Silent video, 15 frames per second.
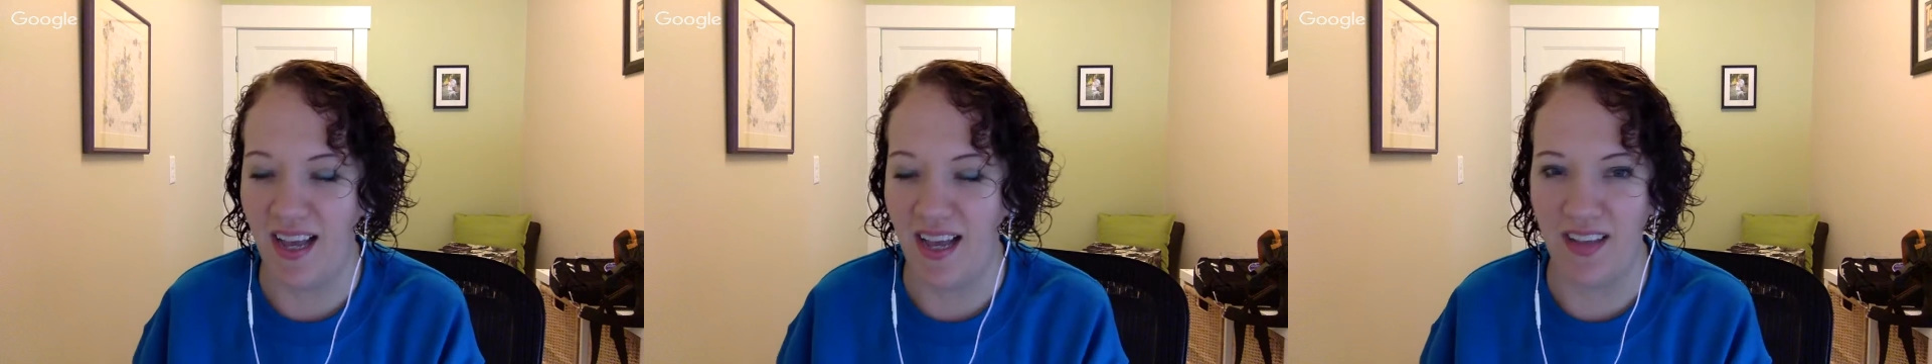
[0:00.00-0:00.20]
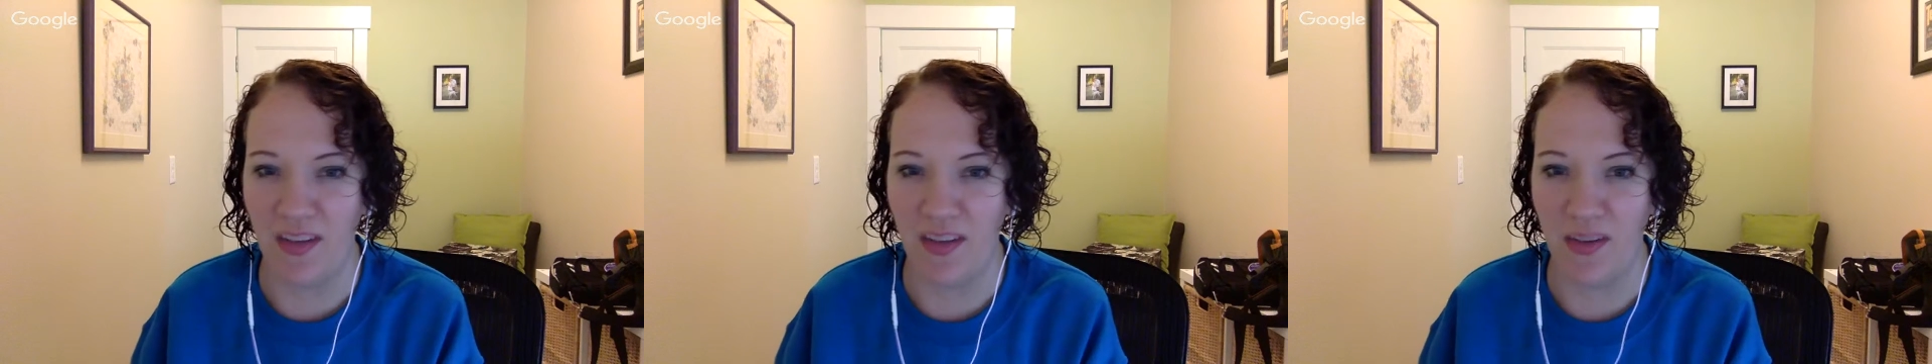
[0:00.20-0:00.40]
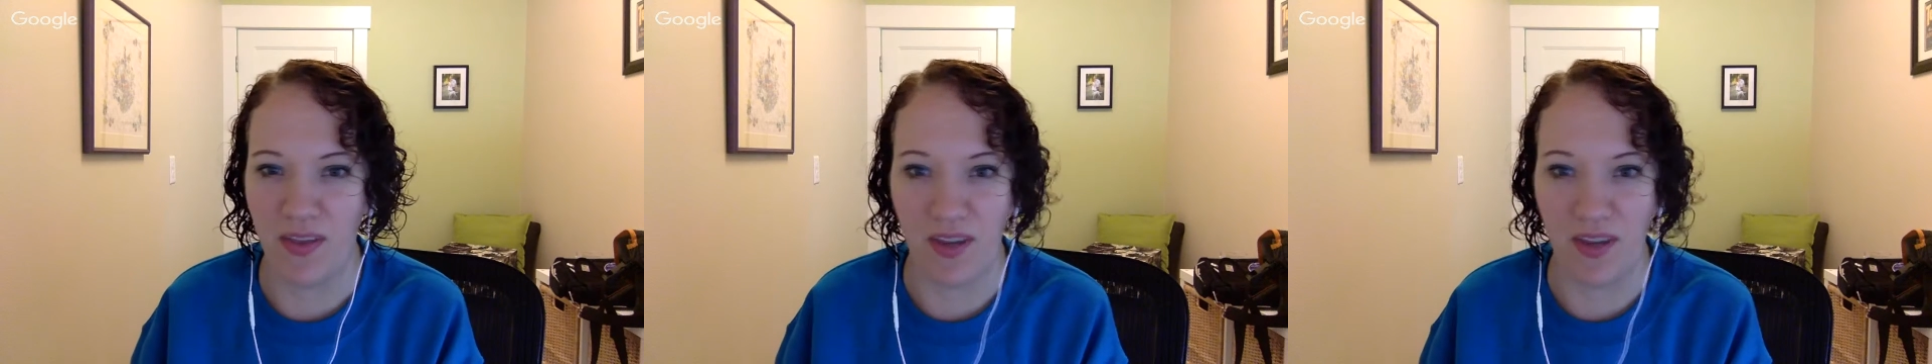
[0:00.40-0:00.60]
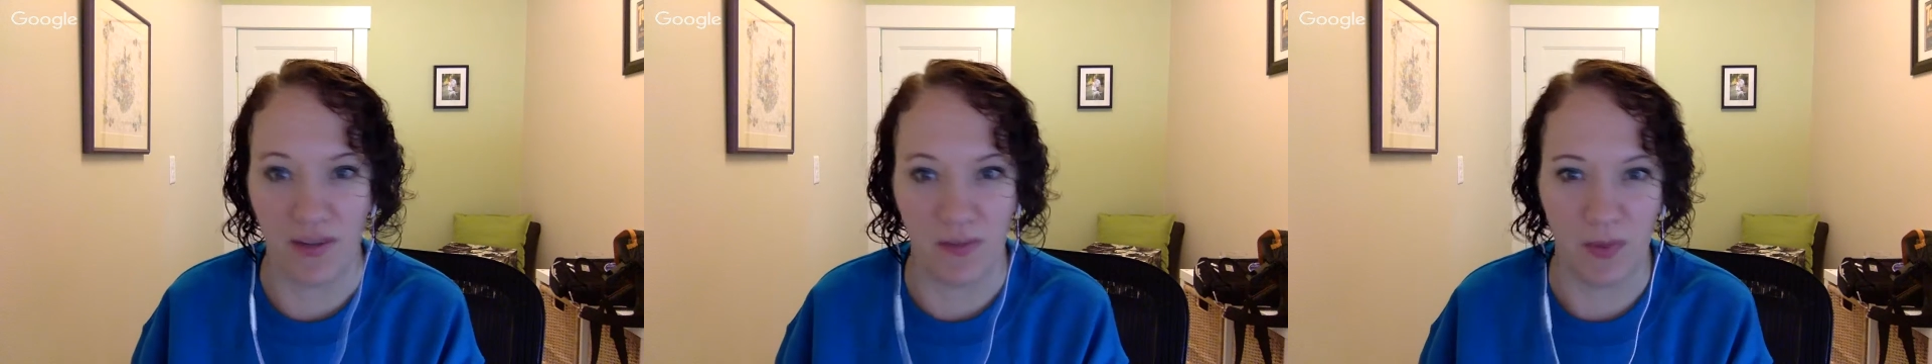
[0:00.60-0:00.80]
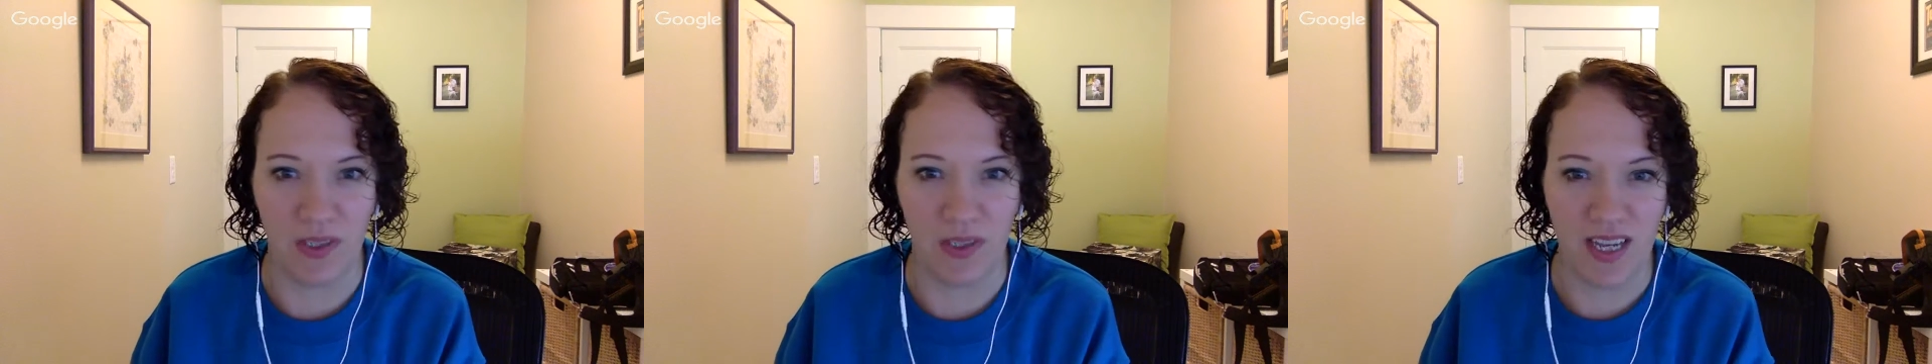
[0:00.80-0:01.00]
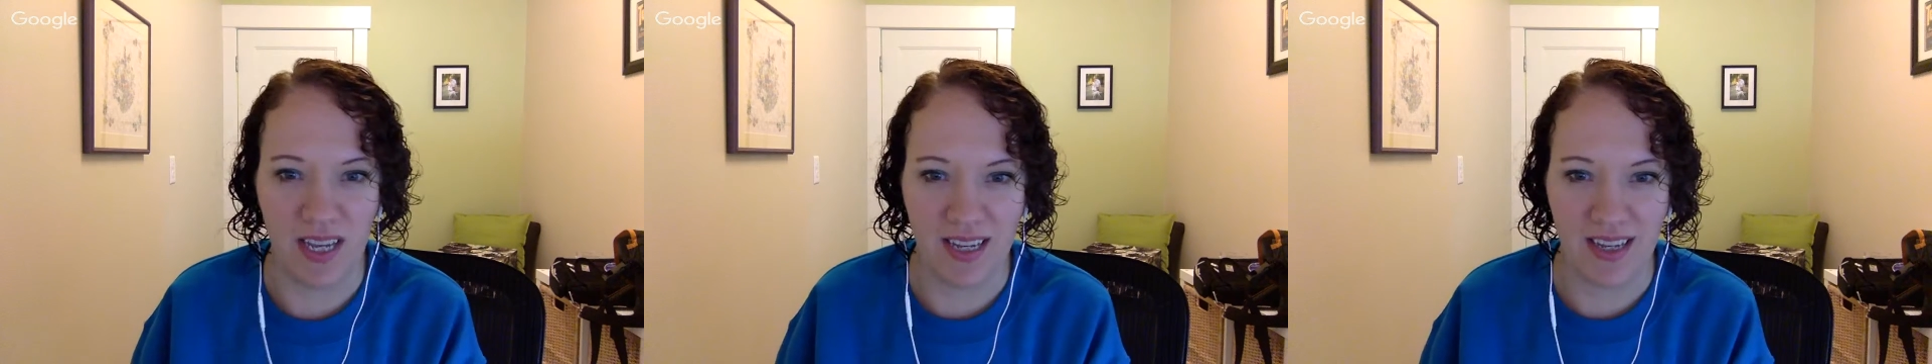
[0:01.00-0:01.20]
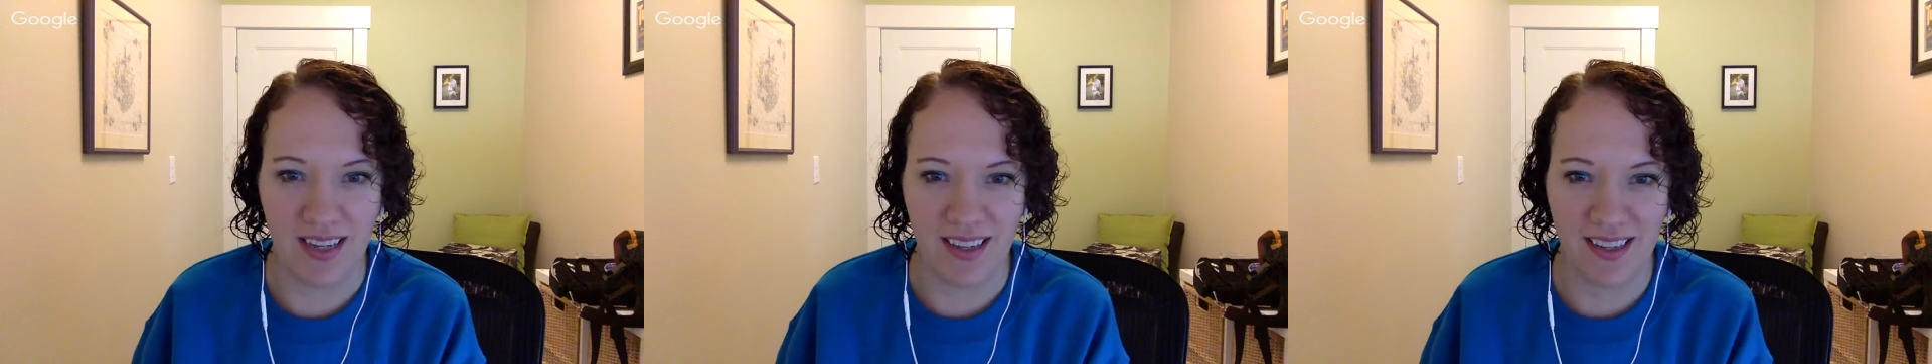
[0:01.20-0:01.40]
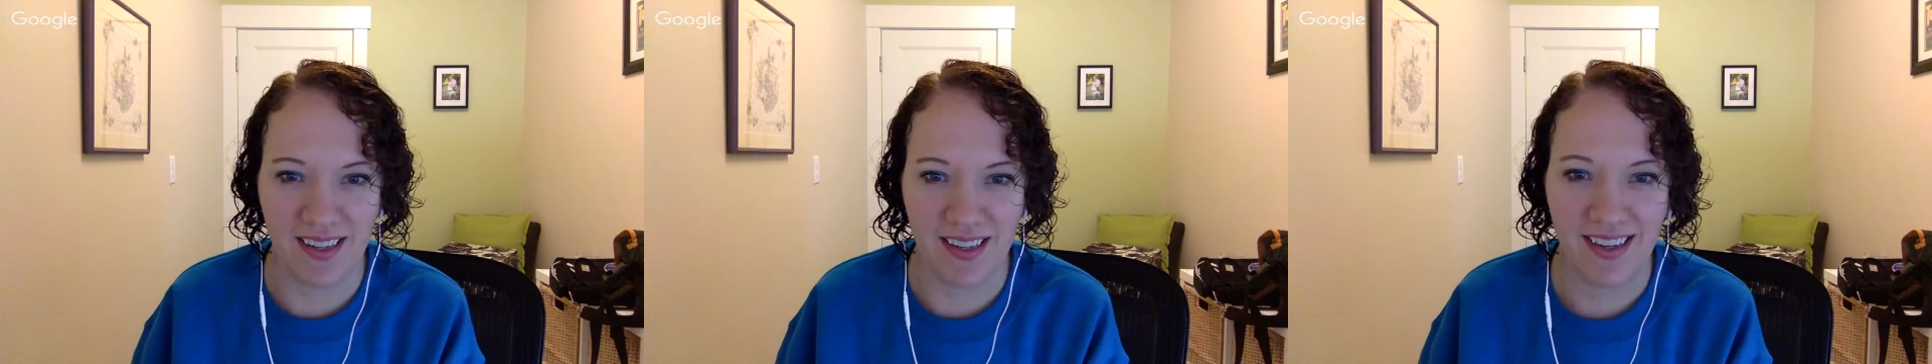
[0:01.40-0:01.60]
You think, well,
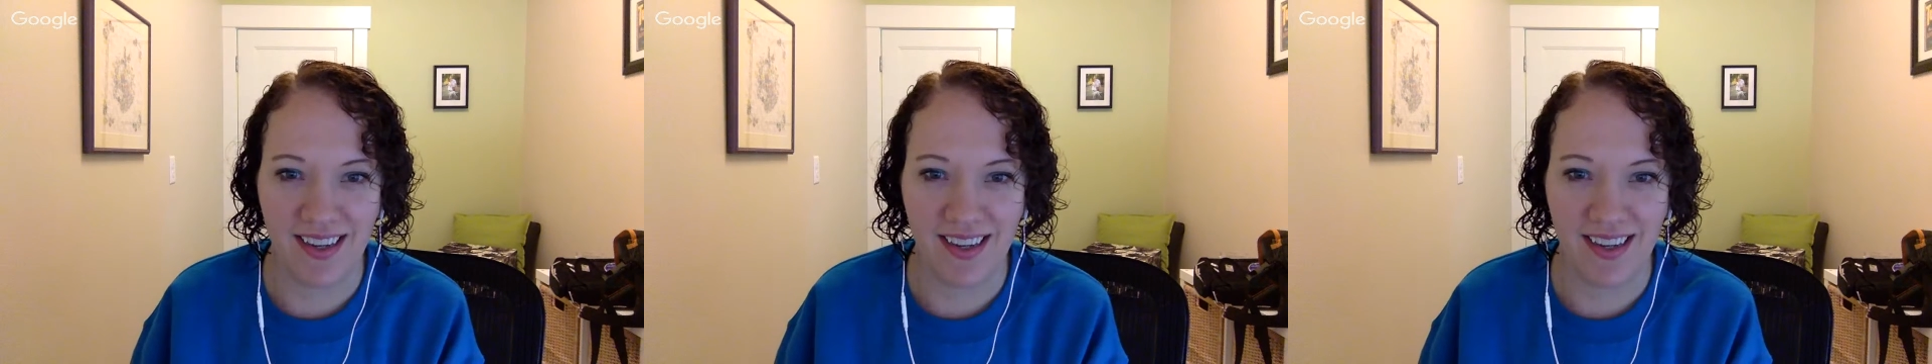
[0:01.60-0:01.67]
yeah.